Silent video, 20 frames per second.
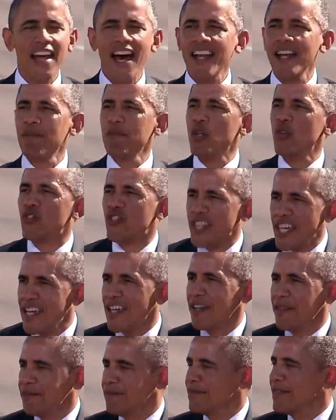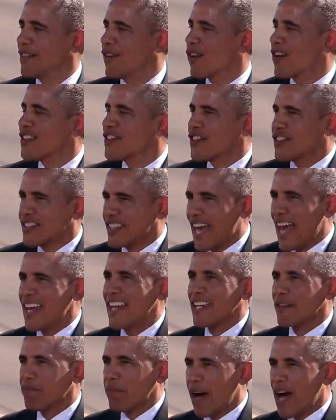not a museum or a
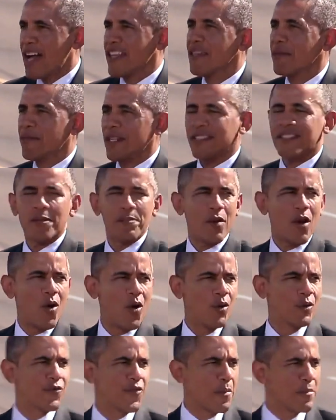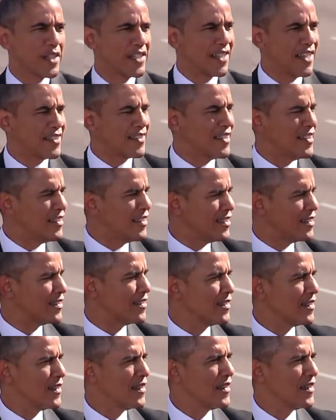static monument to behold from a distance.